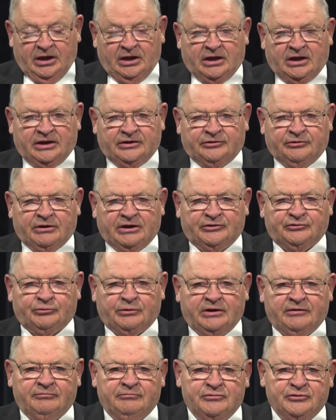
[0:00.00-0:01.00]
I
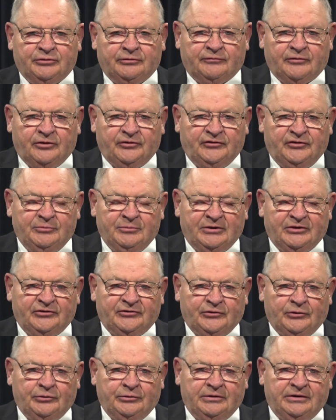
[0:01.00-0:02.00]
graduated from the University of
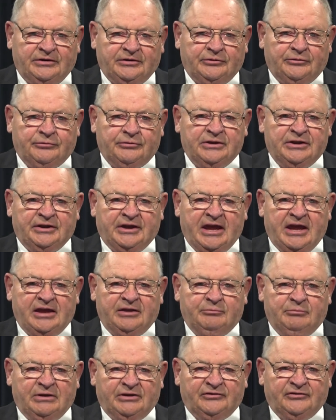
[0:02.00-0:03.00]
Minnesota, degree in
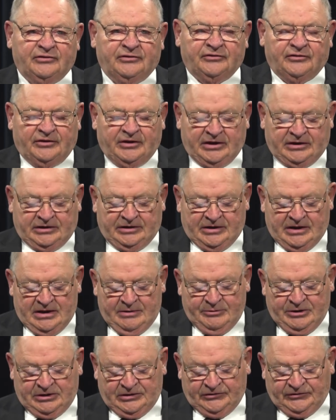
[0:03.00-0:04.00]
ag business and
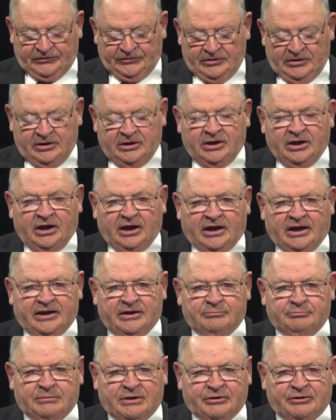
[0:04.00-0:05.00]
economics. I
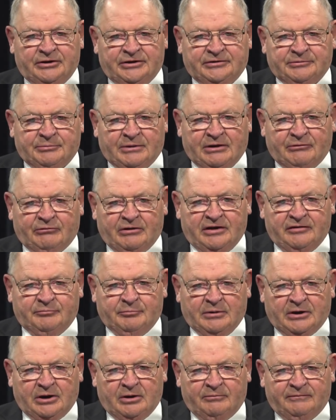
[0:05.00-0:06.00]
am married to my wife
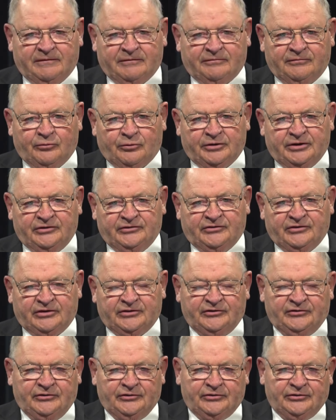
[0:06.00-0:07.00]
Barb for
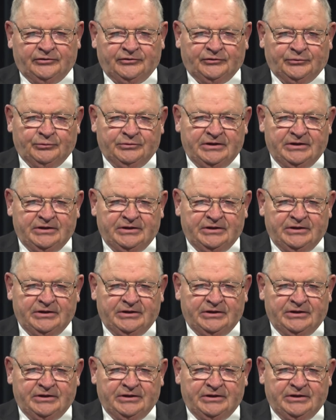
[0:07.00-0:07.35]
46 years.